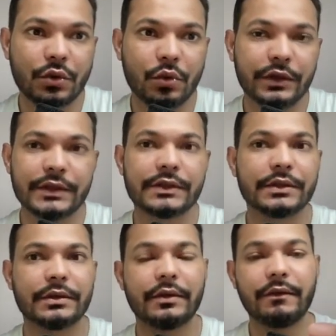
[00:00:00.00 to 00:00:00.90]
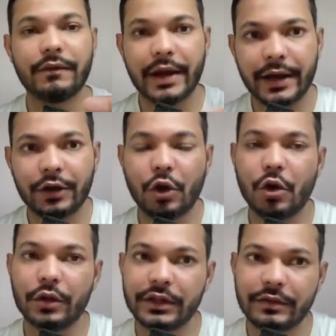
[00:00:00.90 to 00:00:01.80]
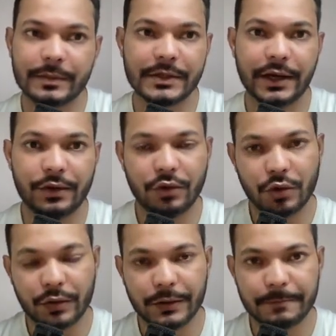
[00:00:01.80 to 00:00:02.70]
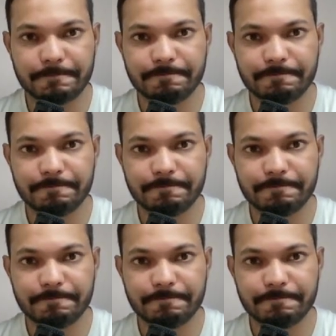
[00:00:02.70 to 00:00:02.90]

code is fired on the website or not.